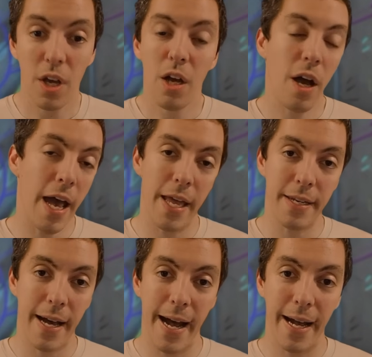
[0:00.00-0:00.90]
and
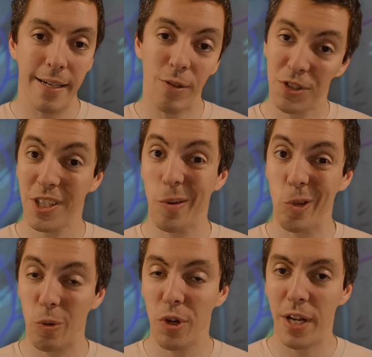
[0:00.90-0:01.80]
looks like a really,
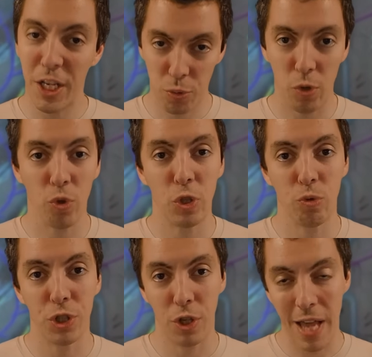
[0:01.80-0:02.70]
really nice one, really,
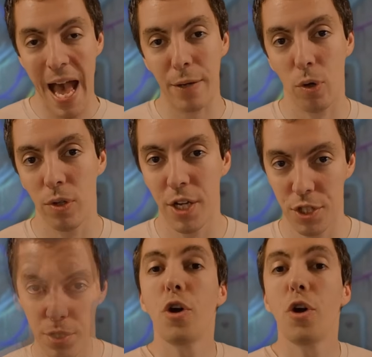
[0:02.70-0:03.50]
really good aggro legend.